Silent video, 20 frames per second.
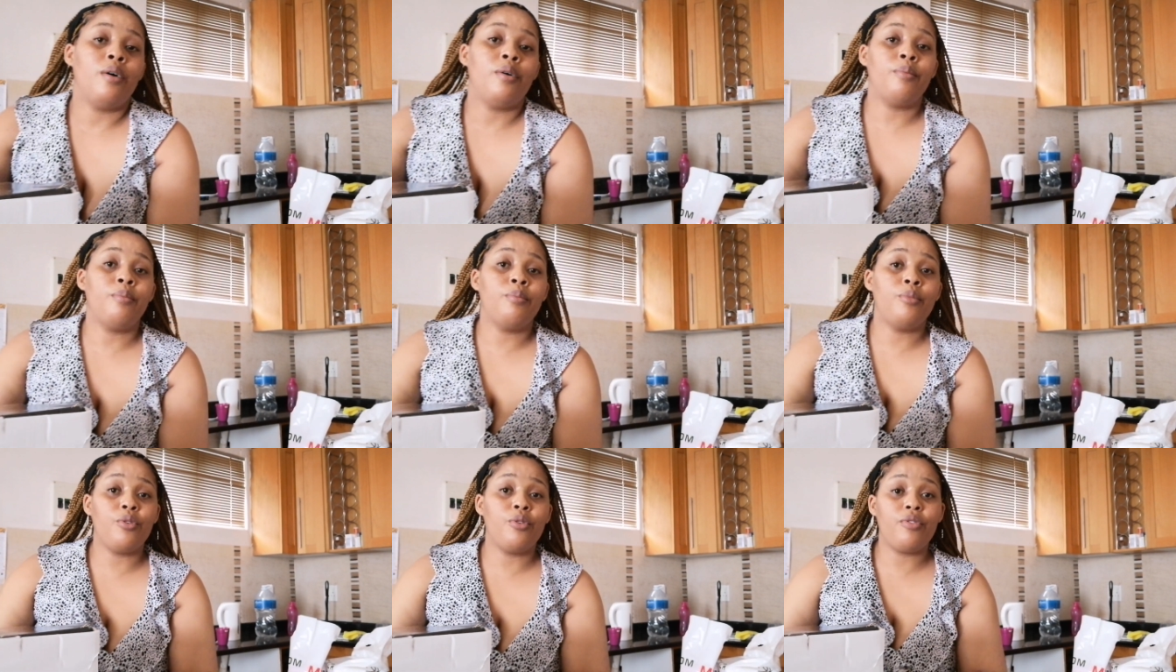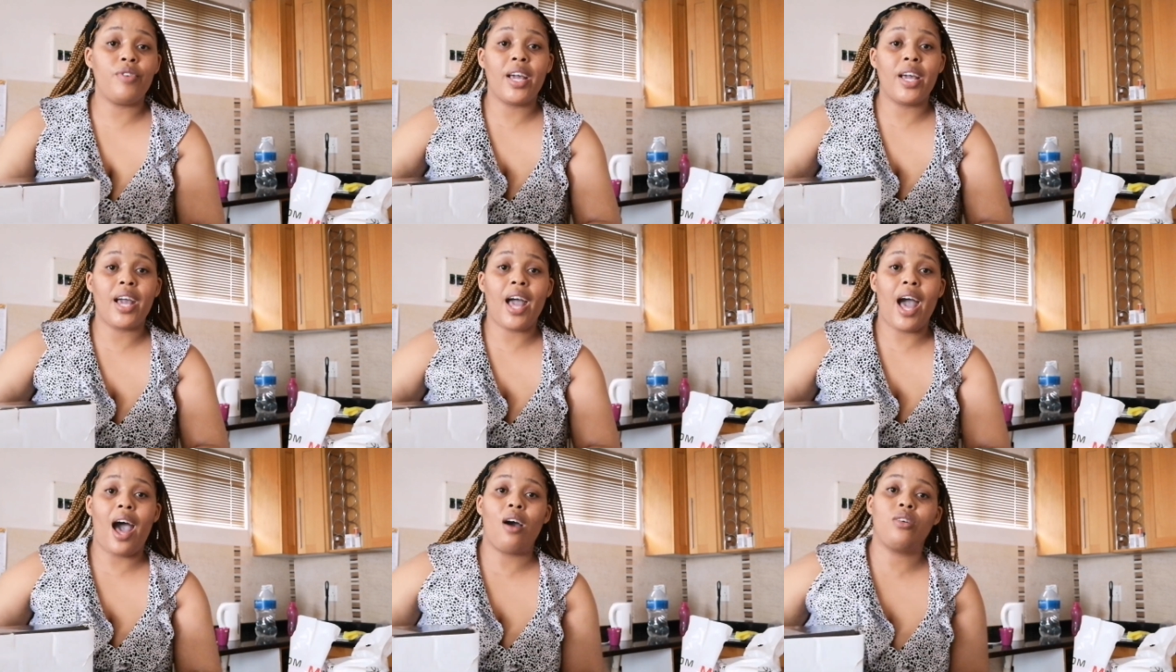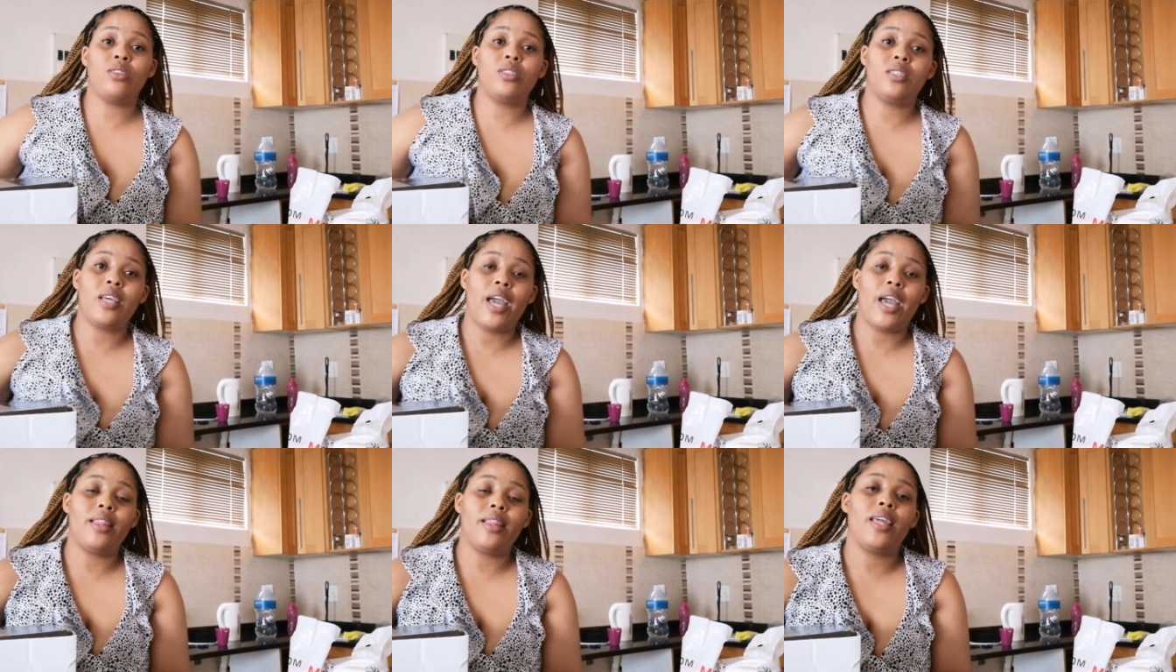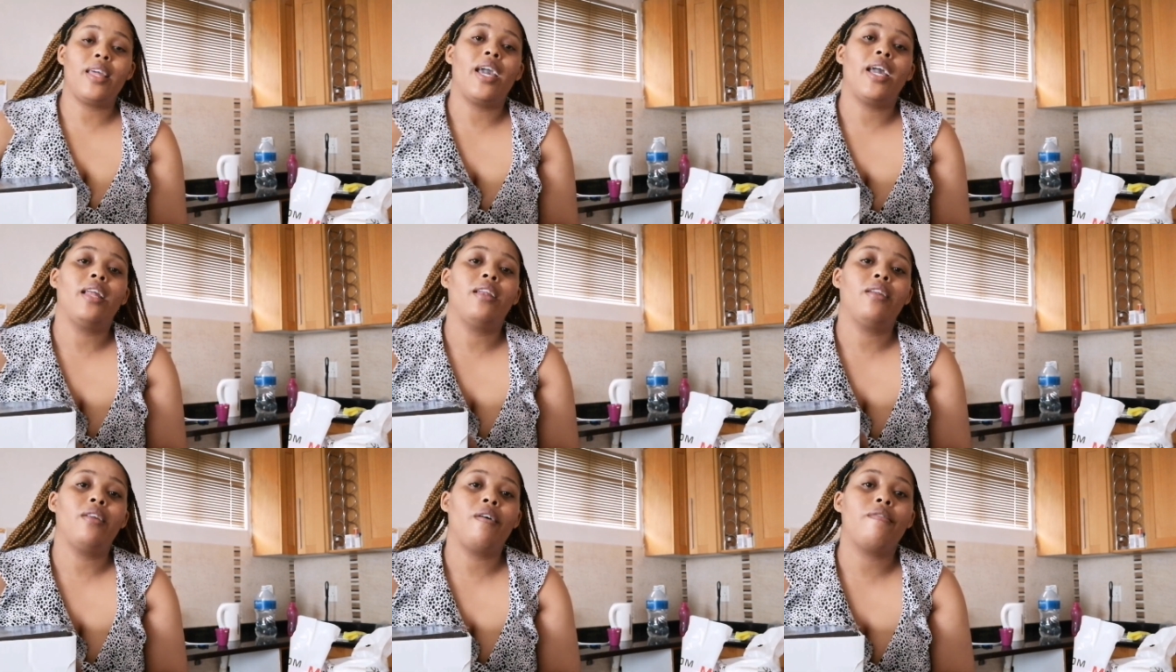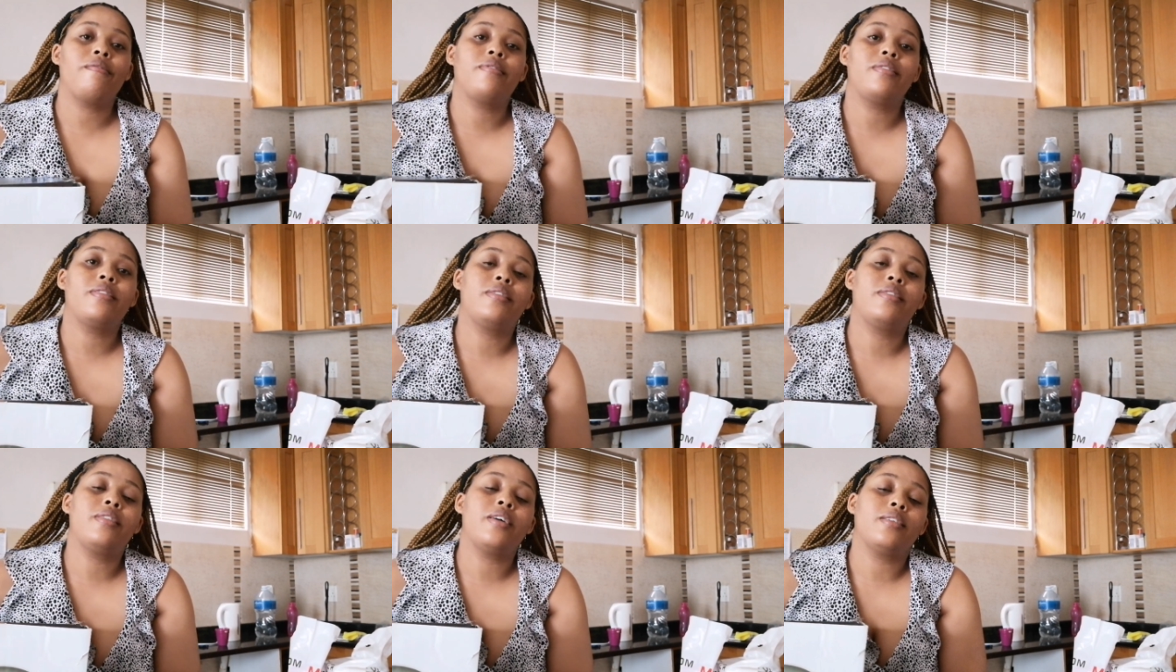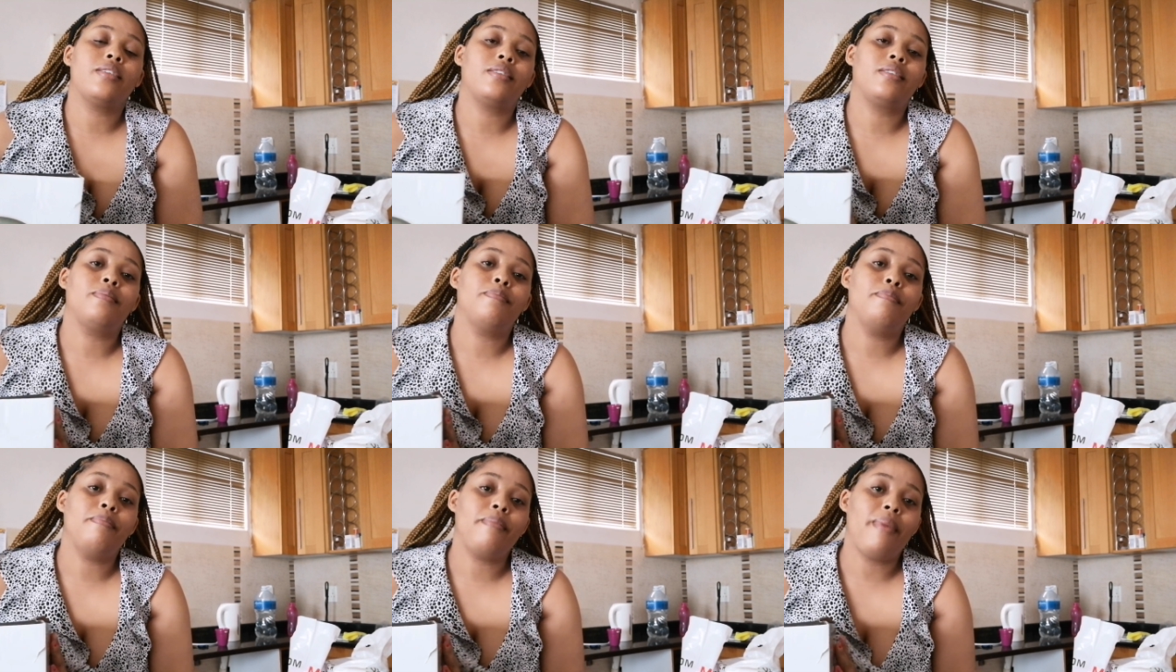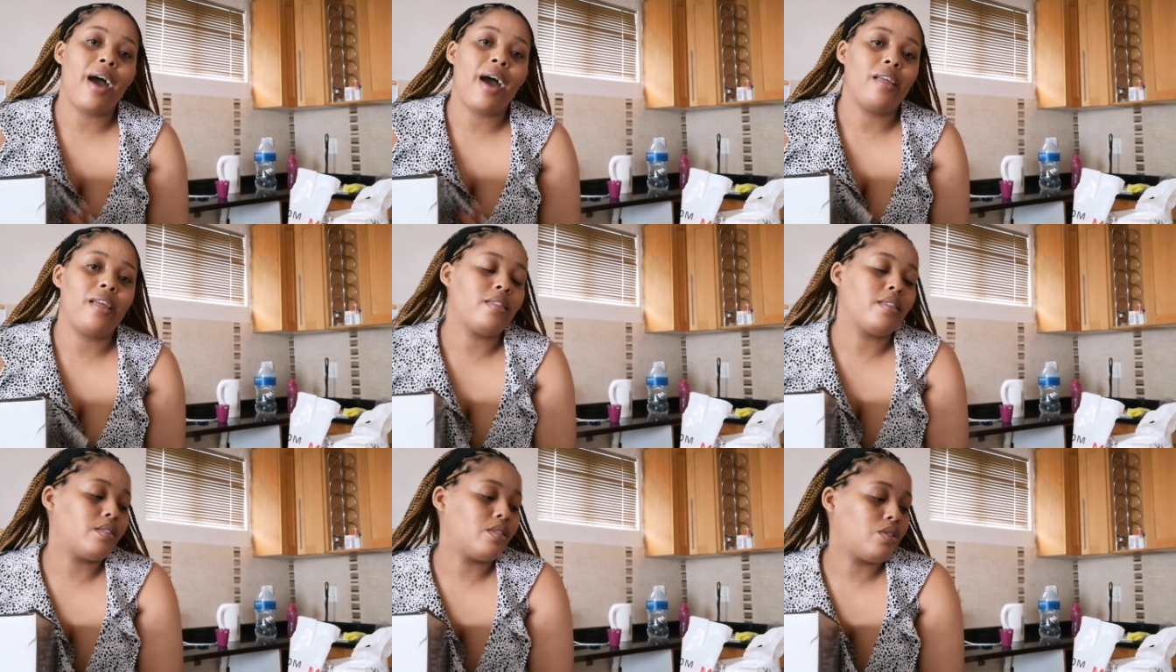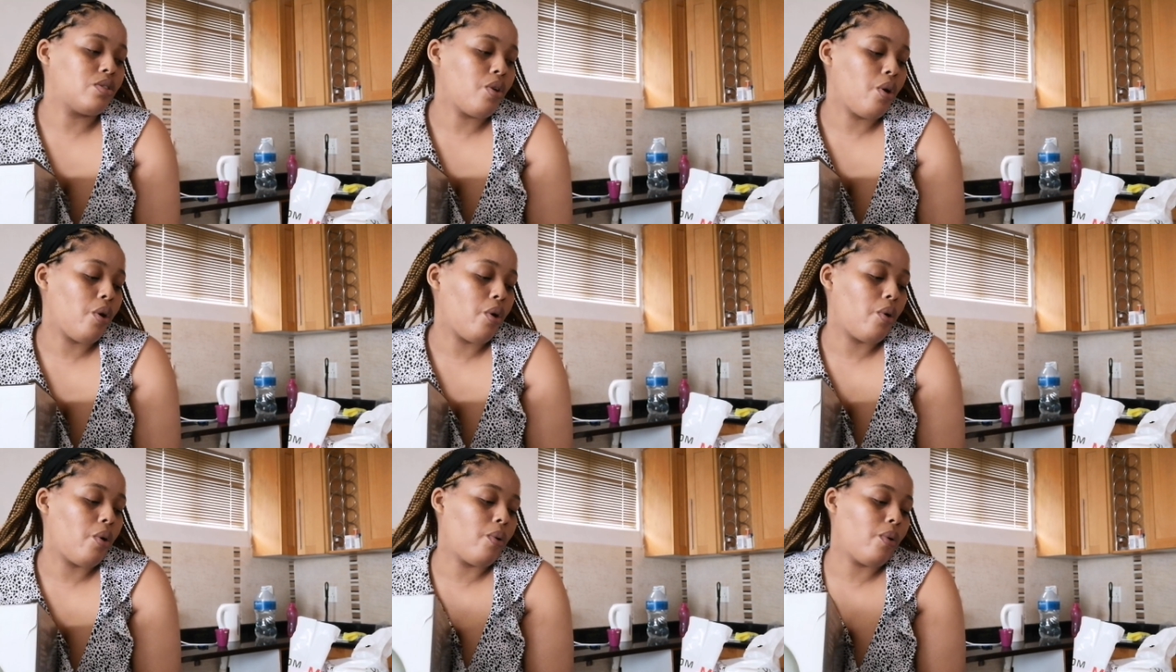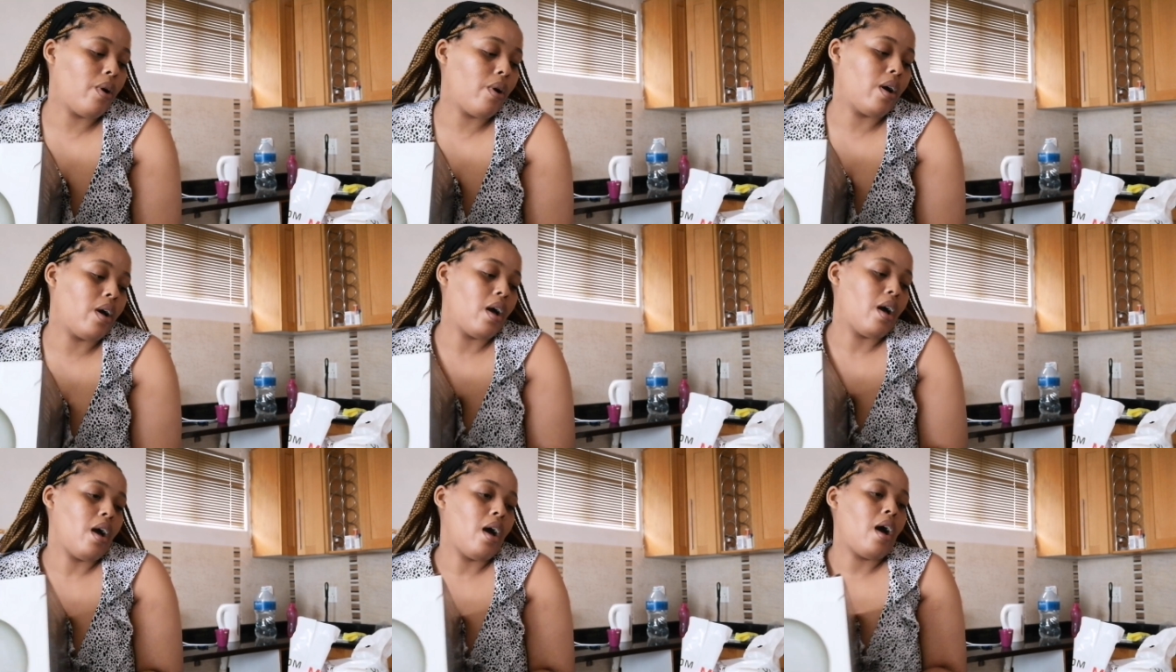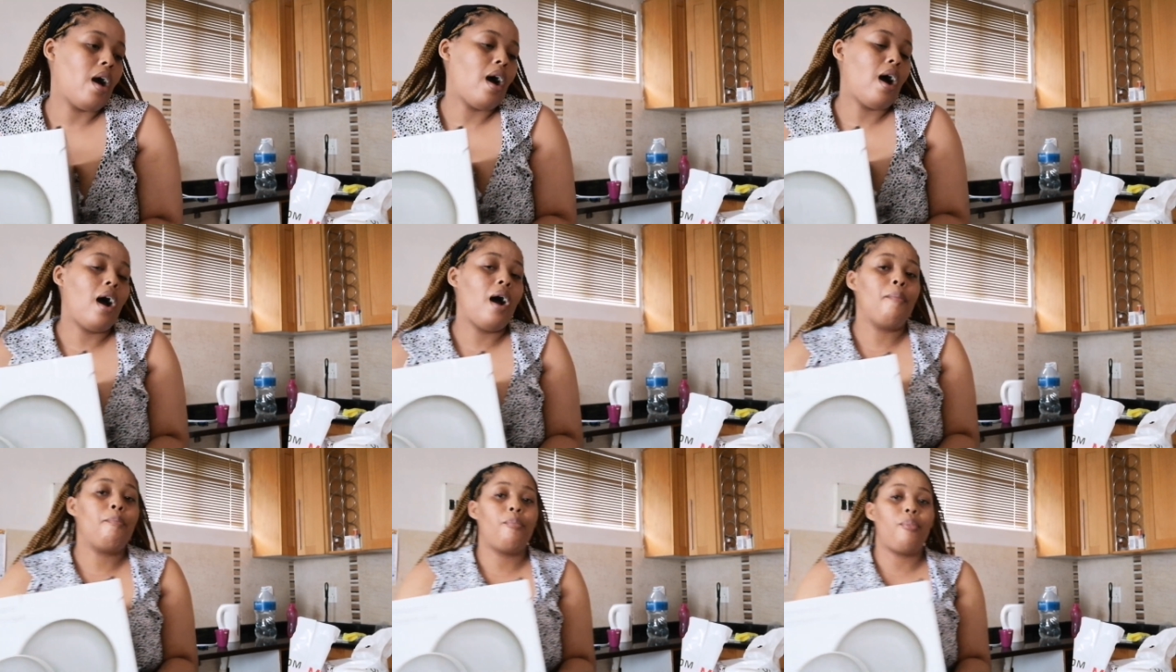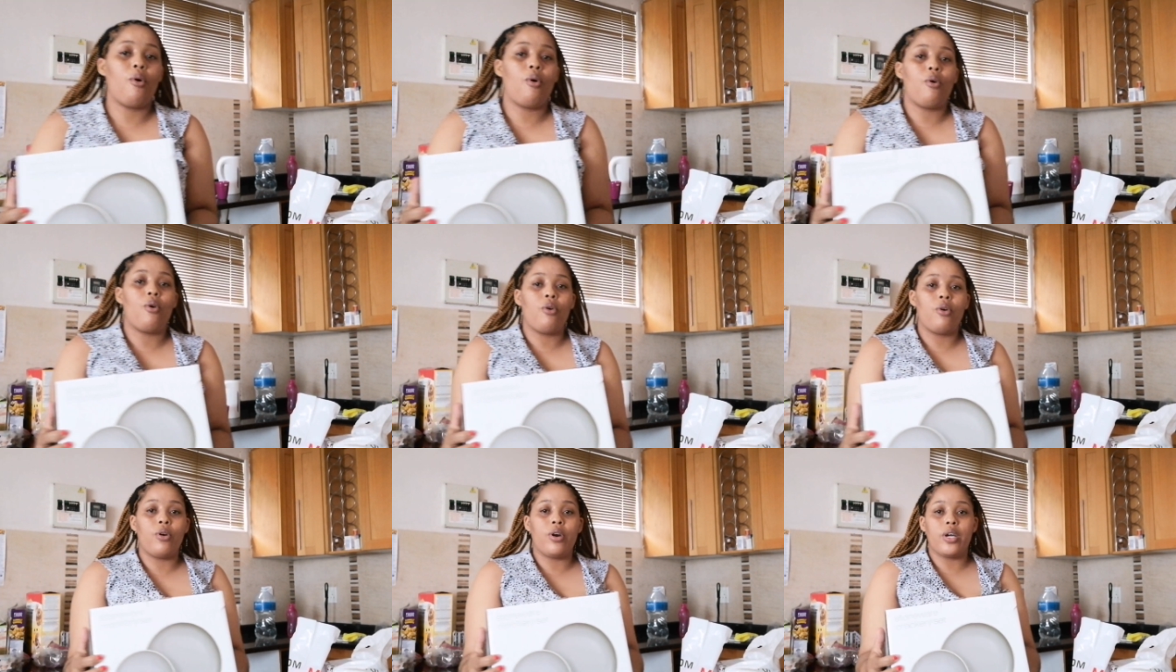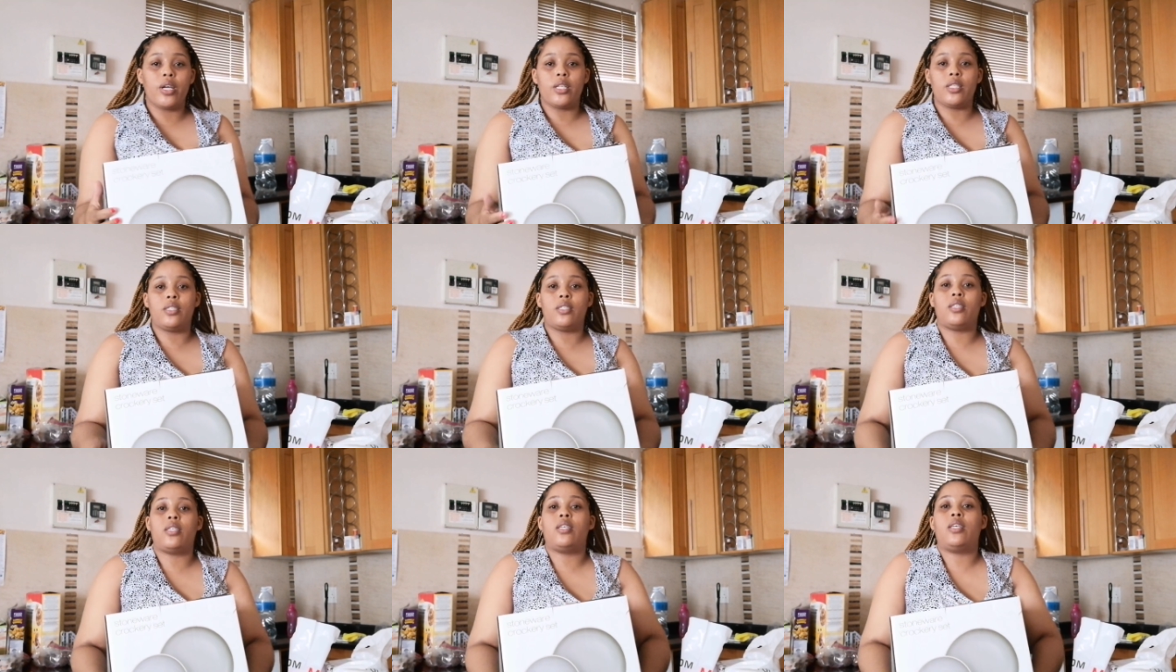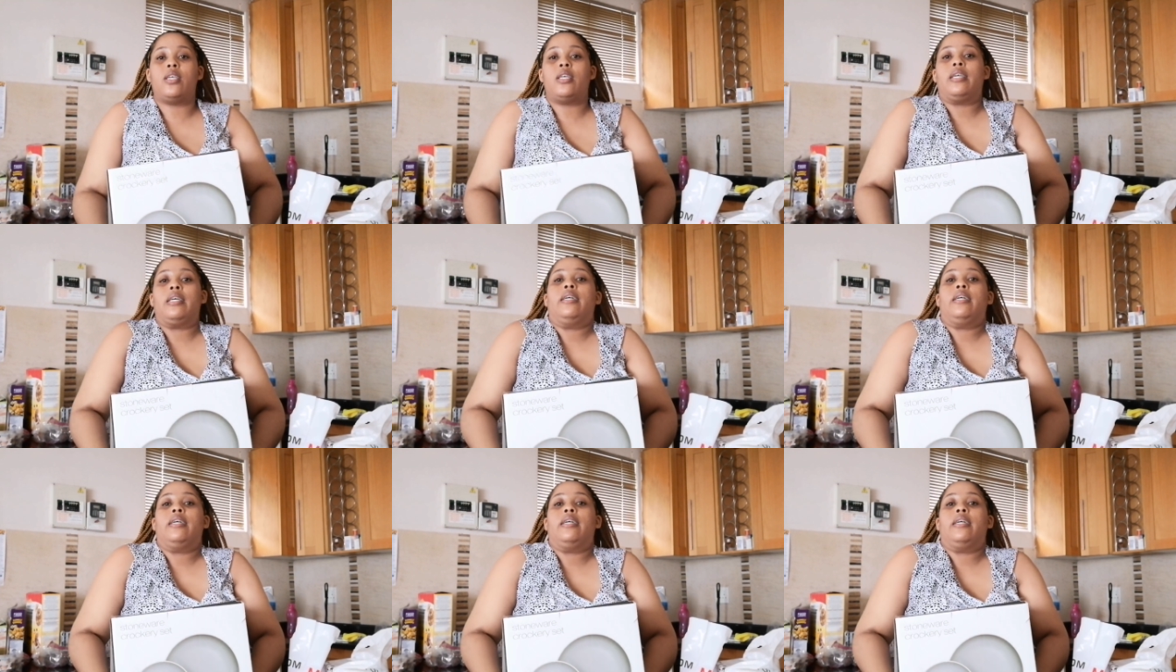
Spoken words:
moving out at the end of this month, so I bought